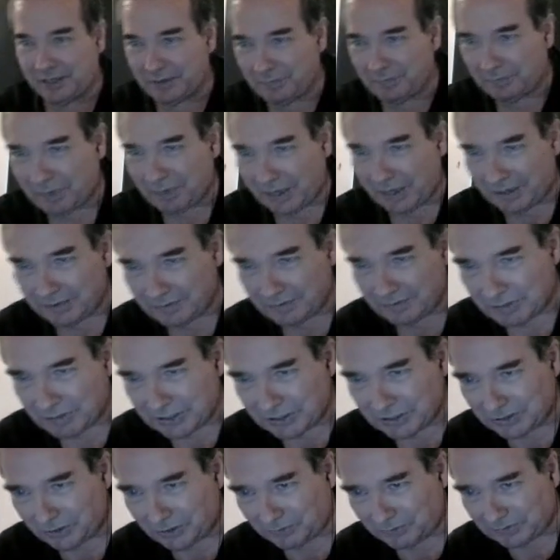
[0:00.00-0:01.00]
but
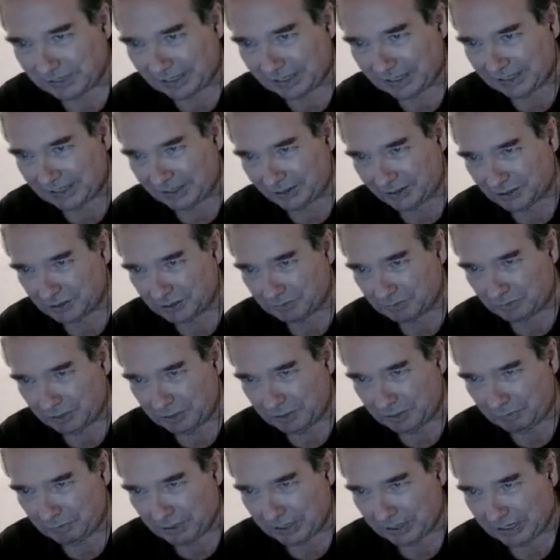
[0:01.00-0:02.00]

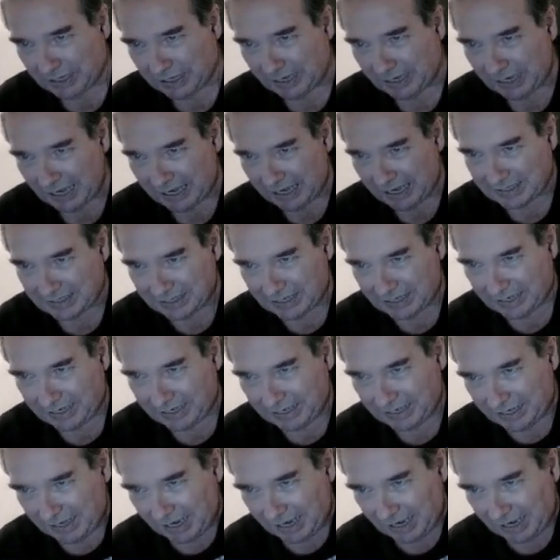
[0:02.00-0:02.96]
it has taken it